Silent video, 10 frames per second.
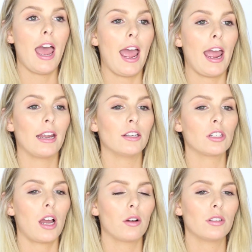and
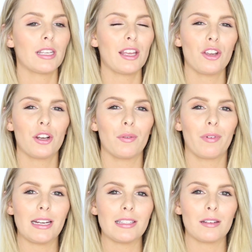I would say the only
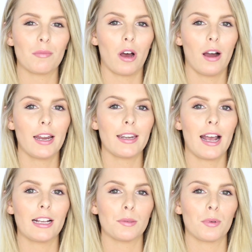reason behind
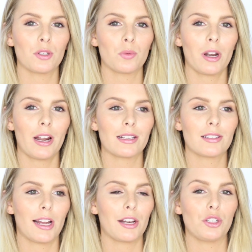that is because when I
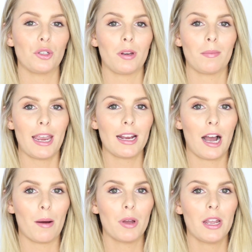started doing
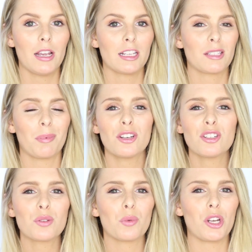makeup,
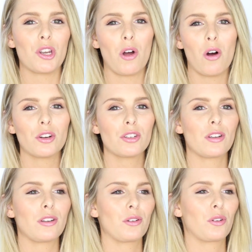sponges were not